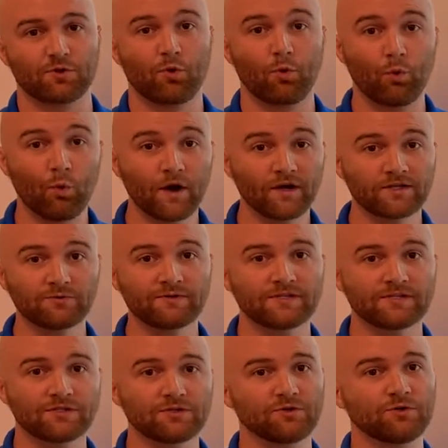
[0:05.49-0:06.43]
What do we
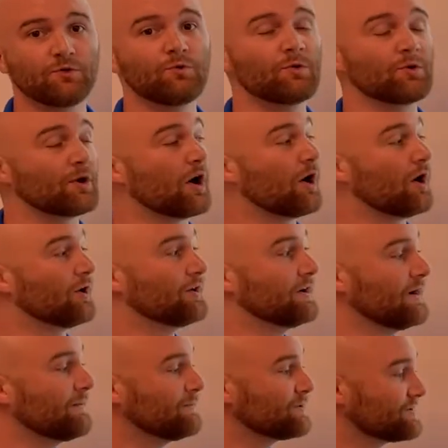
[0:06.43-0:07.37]
do when our
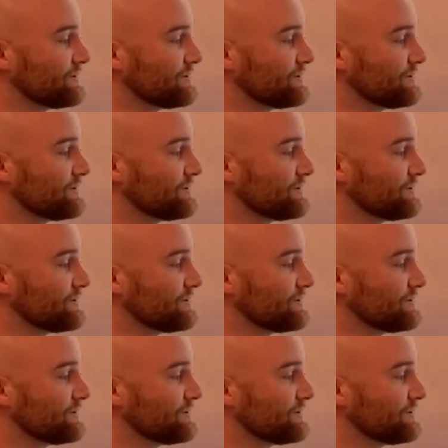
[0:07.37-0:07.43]
numbers